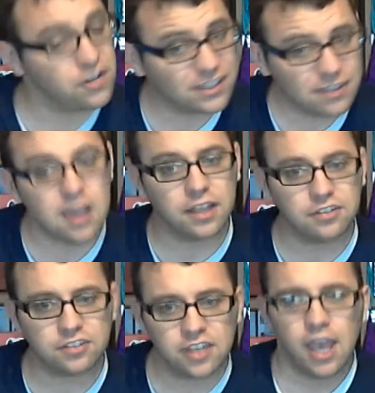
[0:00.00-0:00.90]
And if it
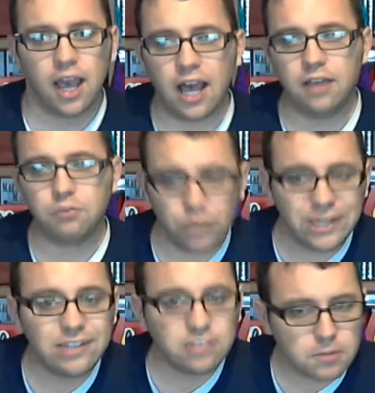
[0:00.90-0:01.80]
does,
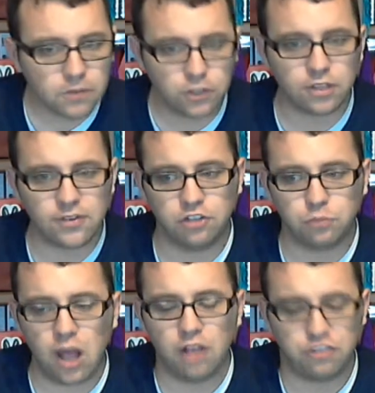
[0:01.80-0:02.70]
read some reviews of it
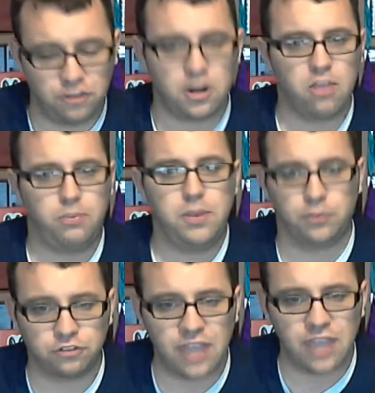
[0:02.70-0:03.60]
as well and see what other
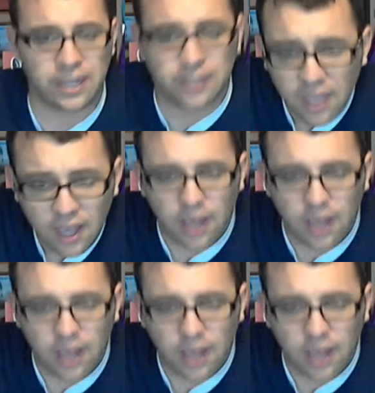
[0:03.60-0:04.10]
people are saying.